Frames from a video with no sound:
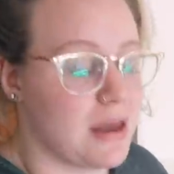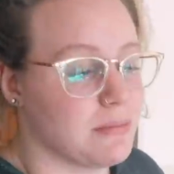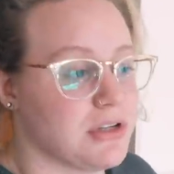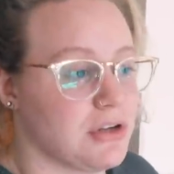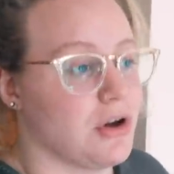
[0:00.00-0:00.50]

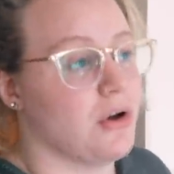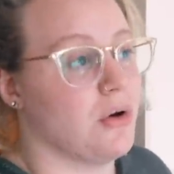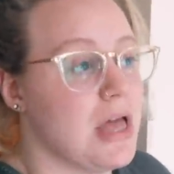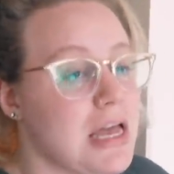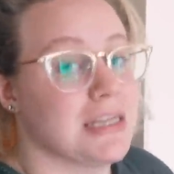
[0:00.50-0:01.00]
them to
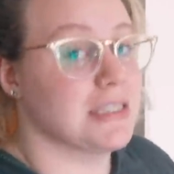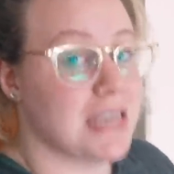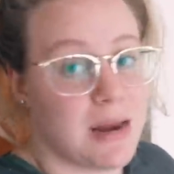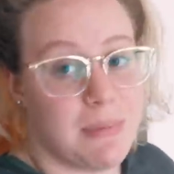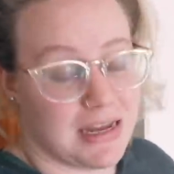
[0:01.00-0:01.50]
go
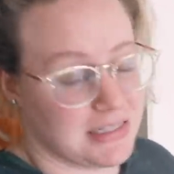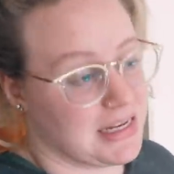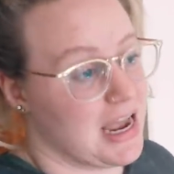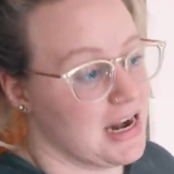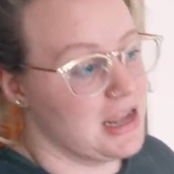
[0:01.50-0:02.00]
side by
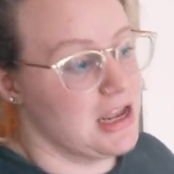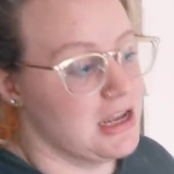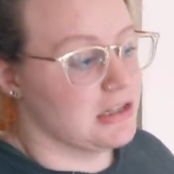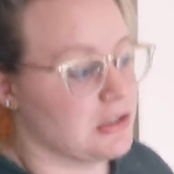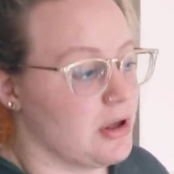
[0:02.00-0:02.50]
side.
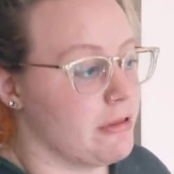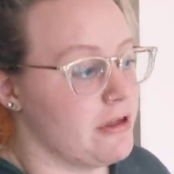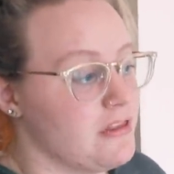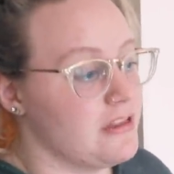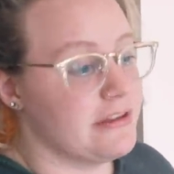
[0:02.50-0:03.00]
So I
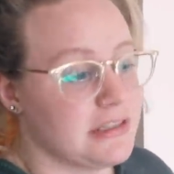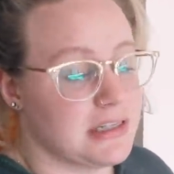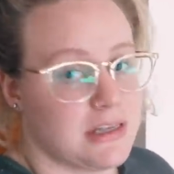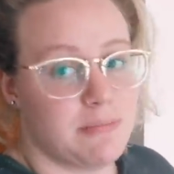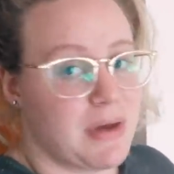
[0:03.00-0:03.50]
think that this
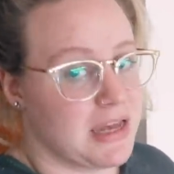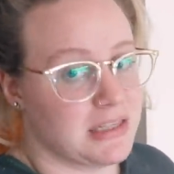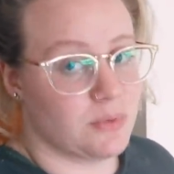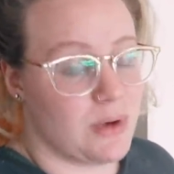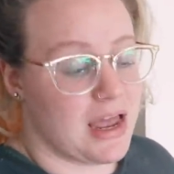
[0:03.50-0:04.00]
is the
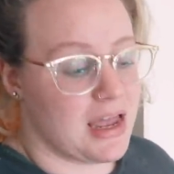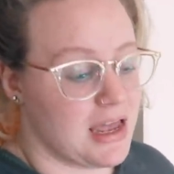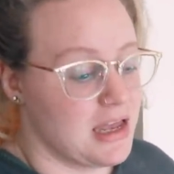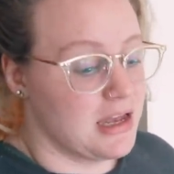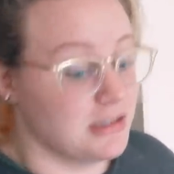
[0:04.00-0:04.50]
best
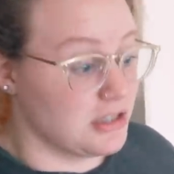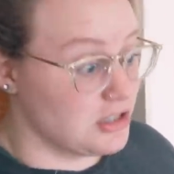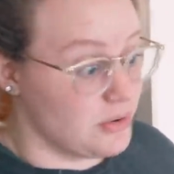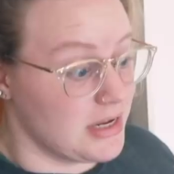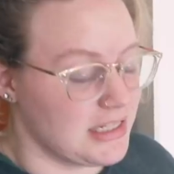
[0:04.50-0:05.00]
way to
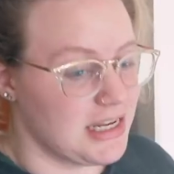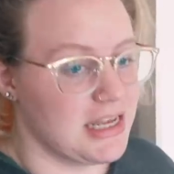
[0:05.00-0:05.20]
do it.